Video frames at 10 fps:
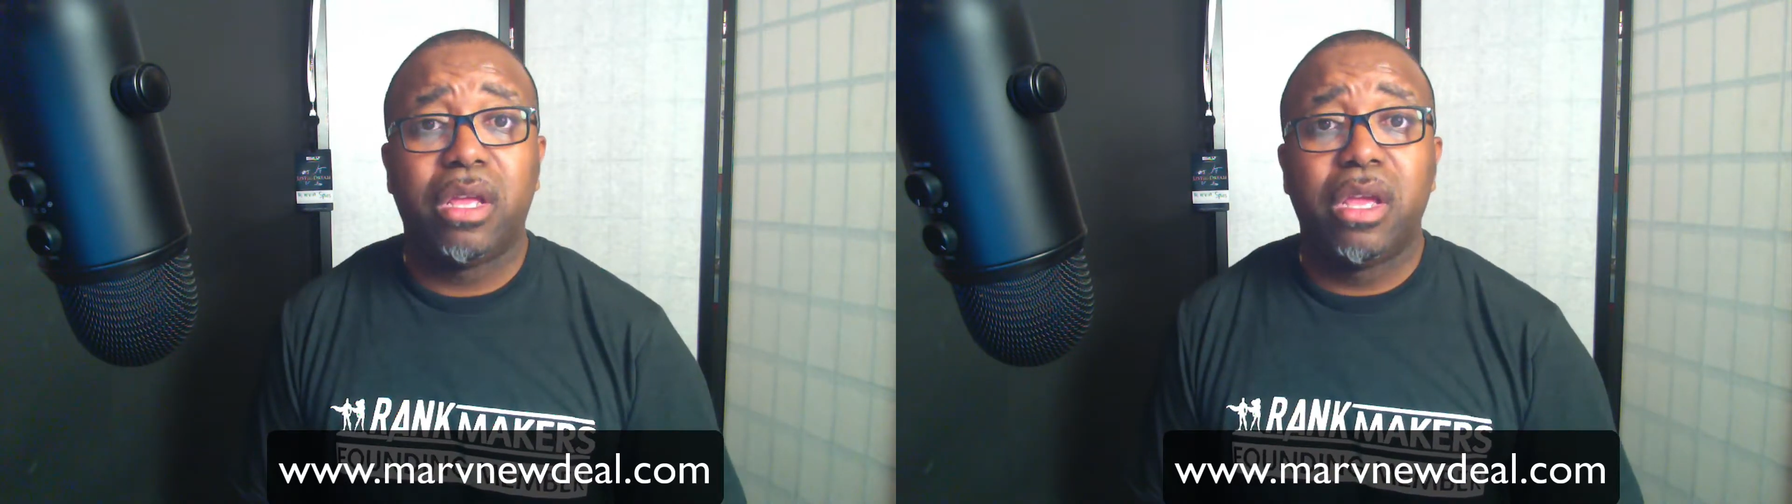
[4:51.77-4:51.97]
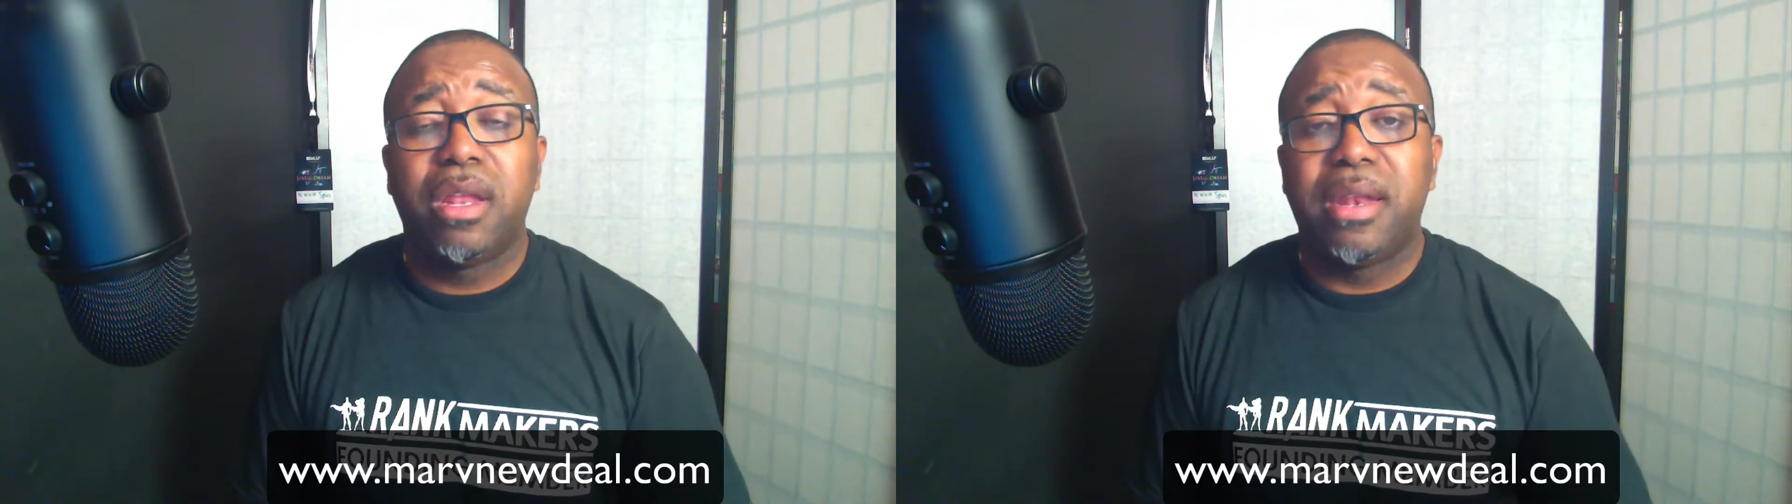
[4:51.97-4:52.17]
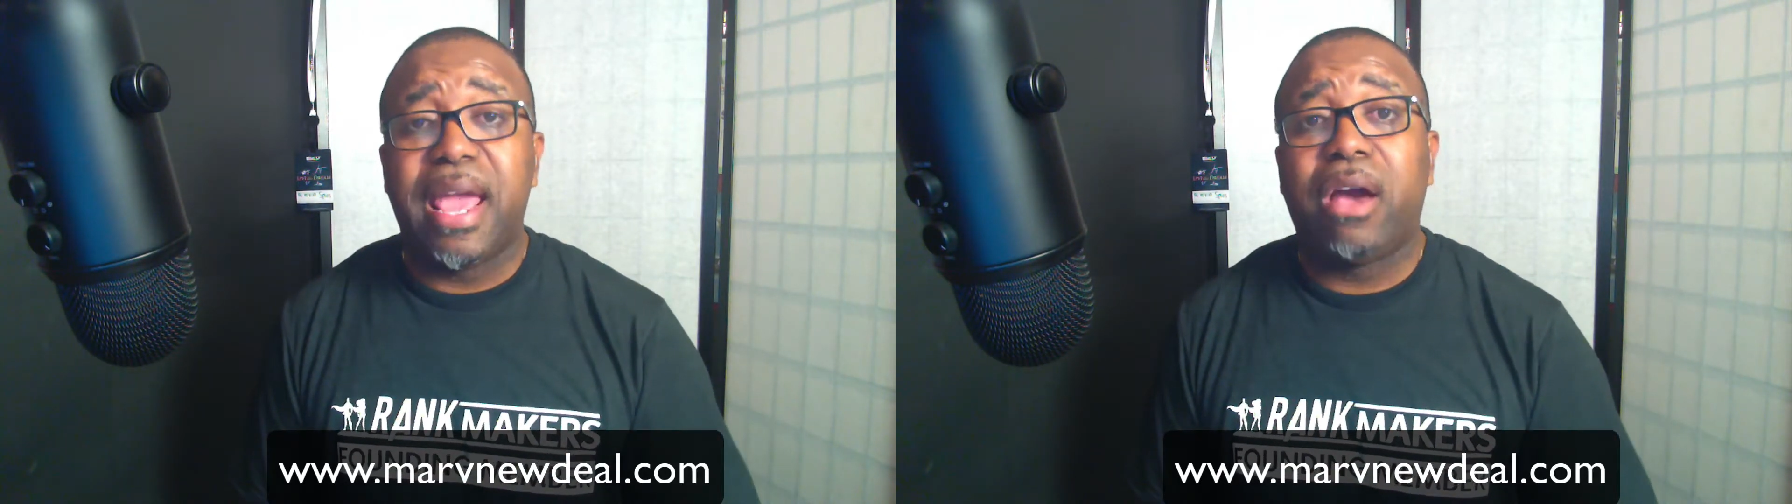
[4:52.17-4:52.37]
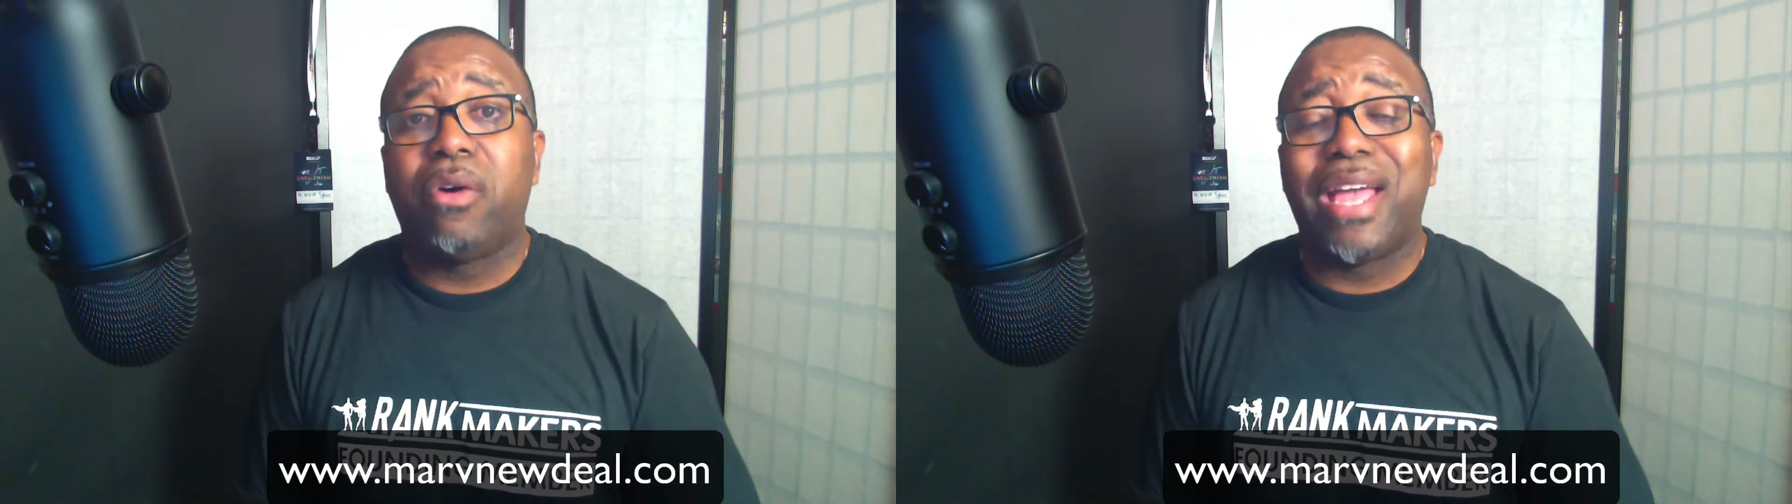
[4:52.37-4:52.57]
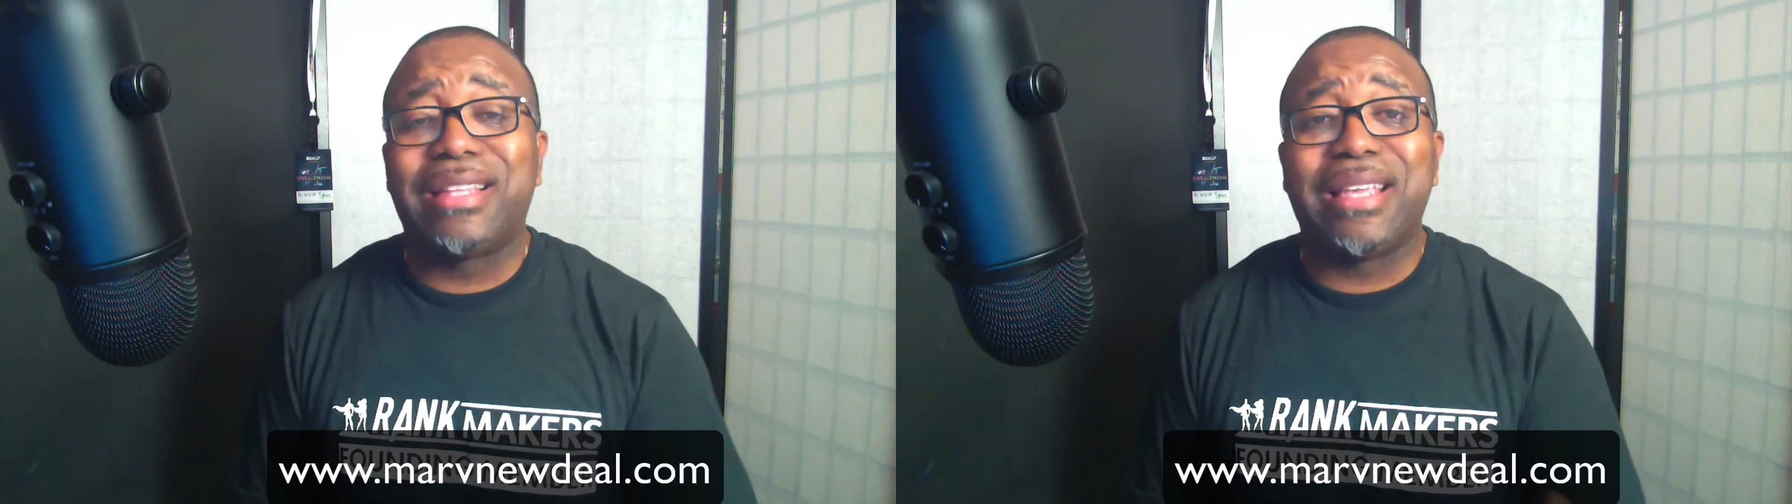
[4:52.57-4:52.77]
Now,
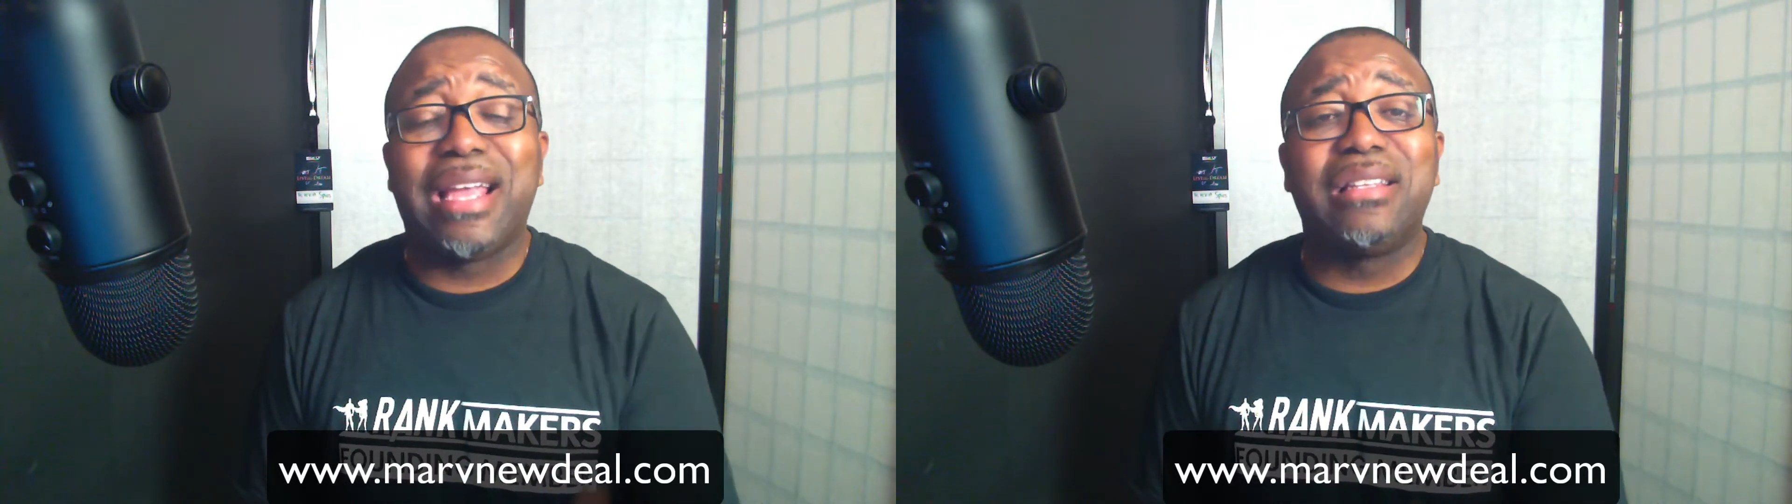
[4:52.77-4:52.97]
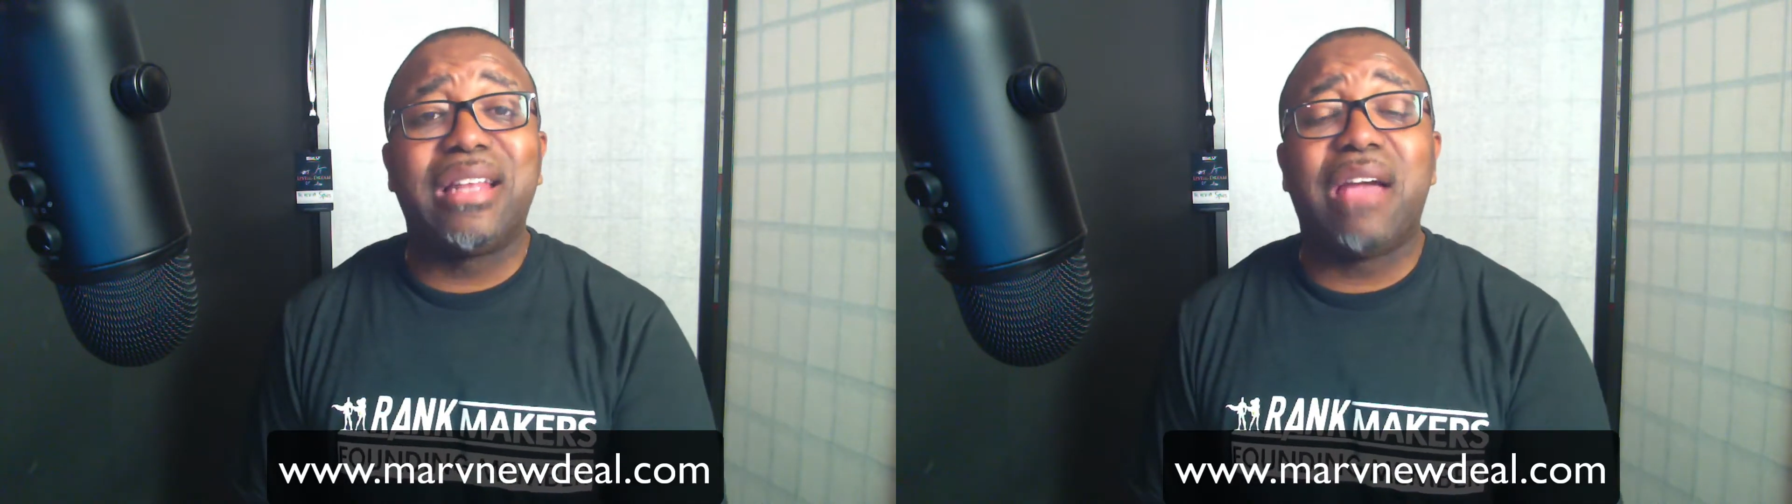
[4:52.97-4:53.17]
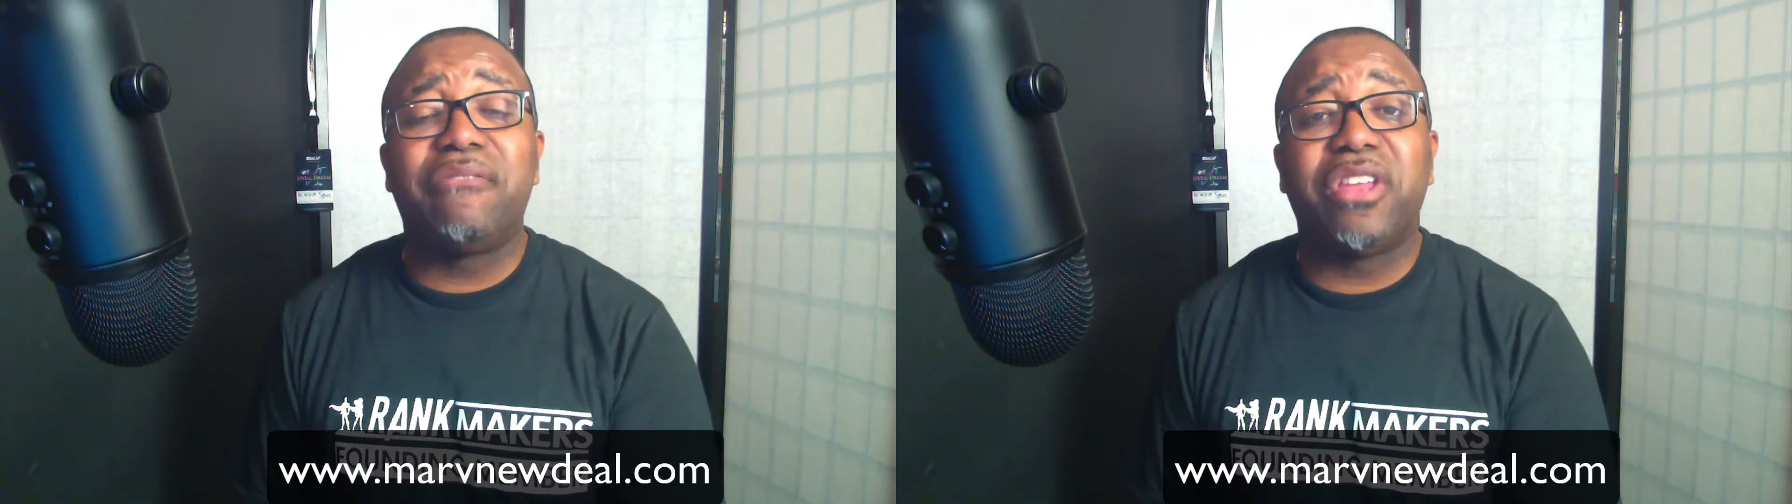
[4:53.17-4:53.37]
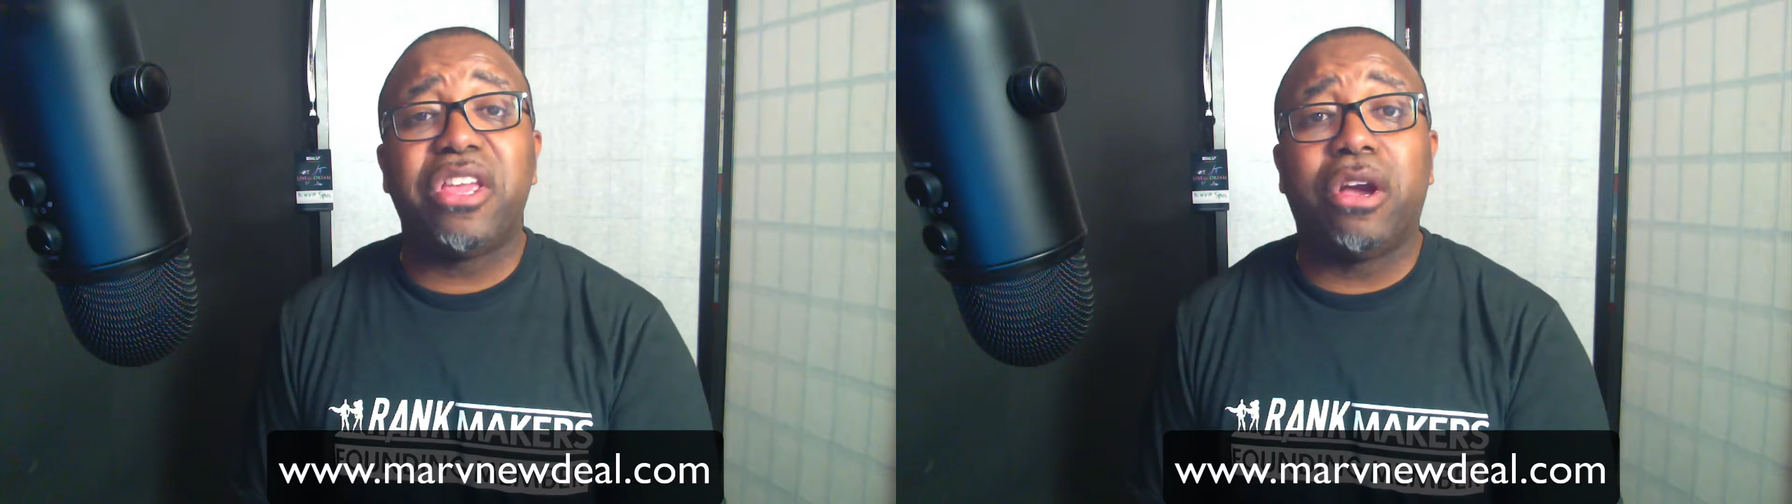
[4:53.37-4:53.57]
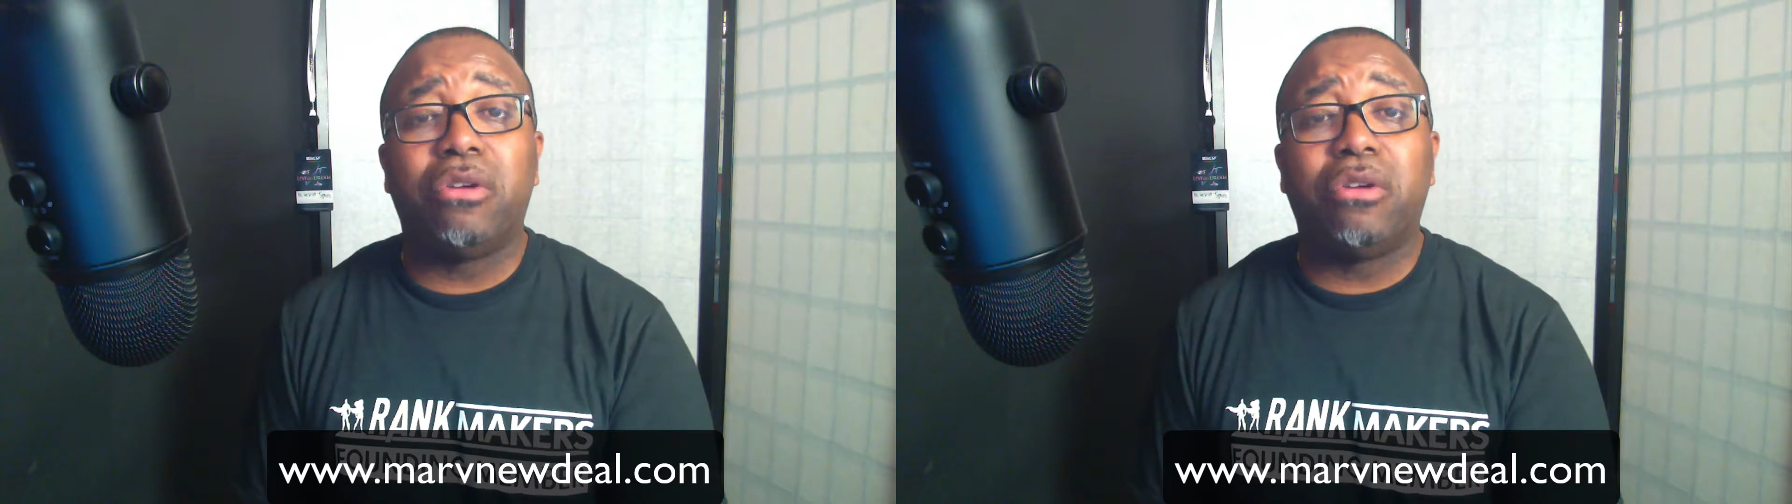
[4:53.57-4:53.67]
at the end of that video,